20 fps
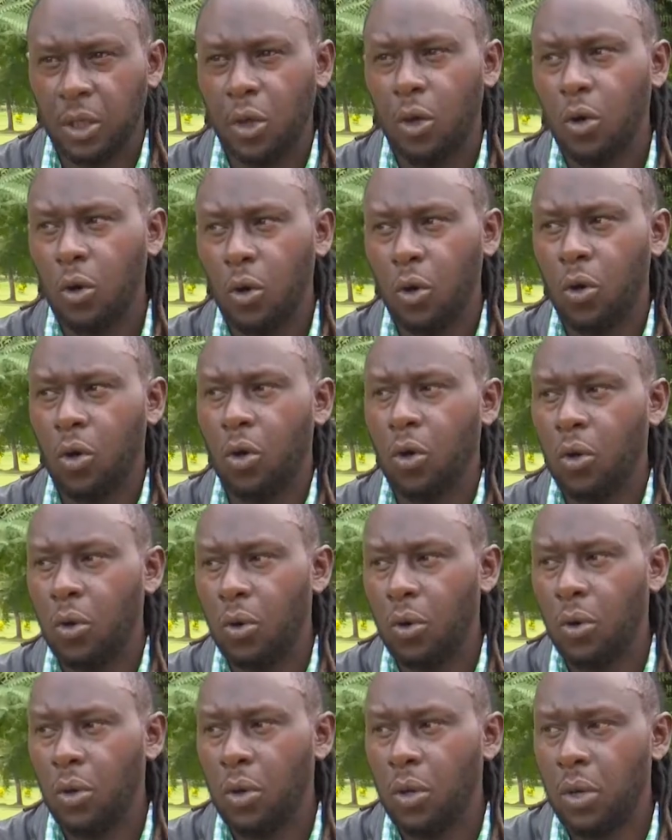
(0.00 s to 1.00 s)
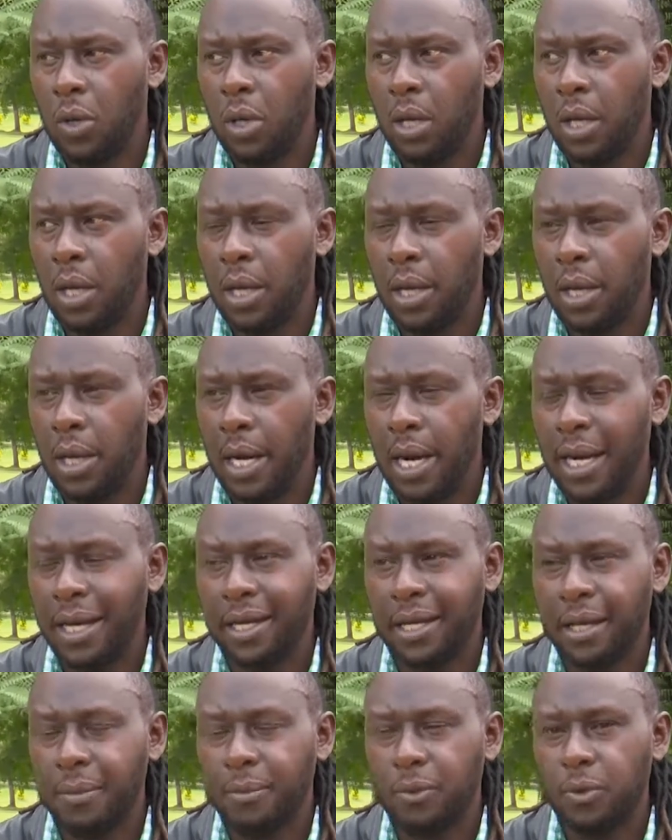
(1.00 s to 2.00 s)
or I
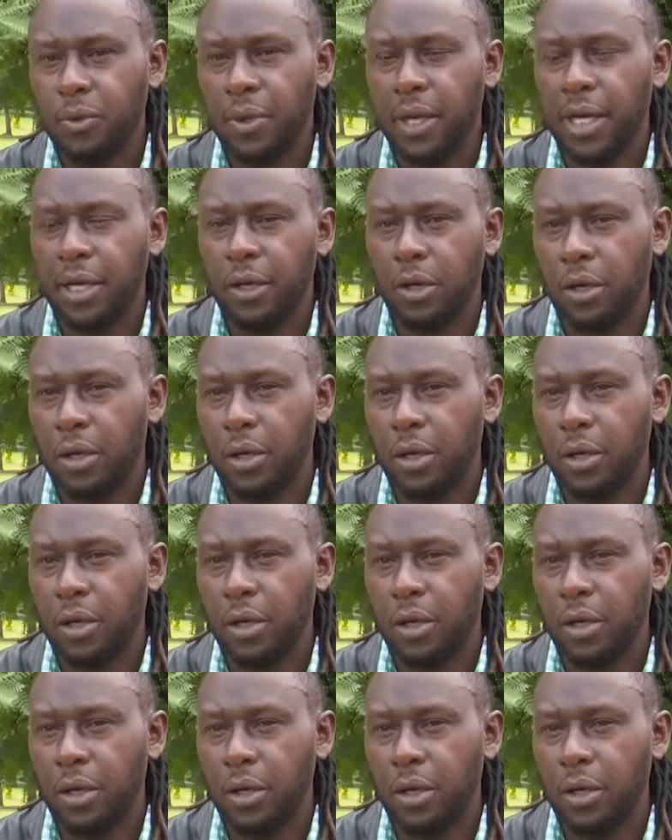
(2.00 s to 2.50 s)
came to that,